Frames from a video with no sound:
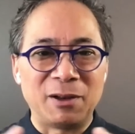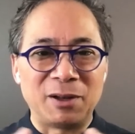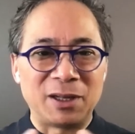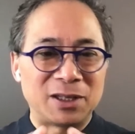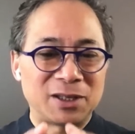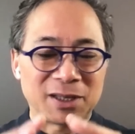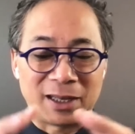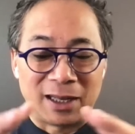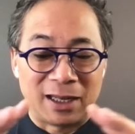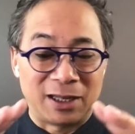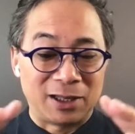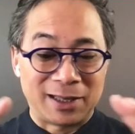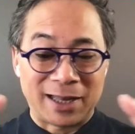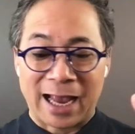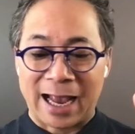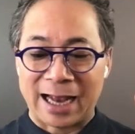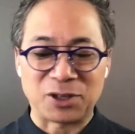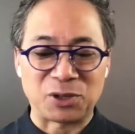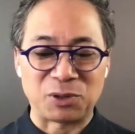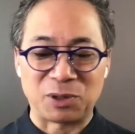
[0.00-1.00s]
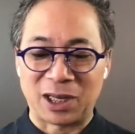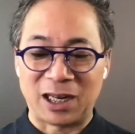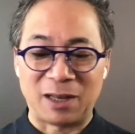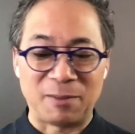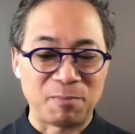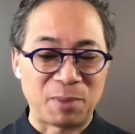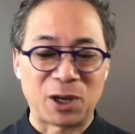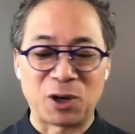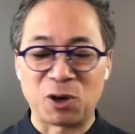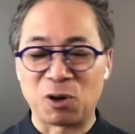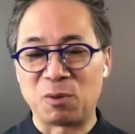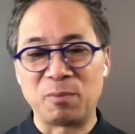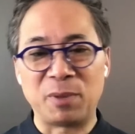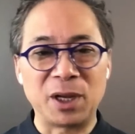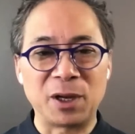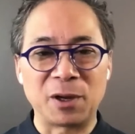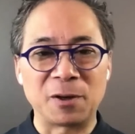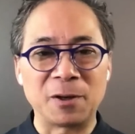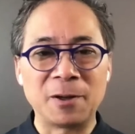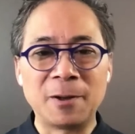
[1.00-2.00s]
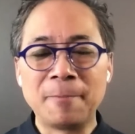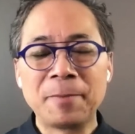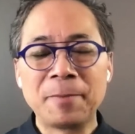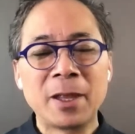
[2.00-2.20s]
and the tanks are getting bigger and bigger,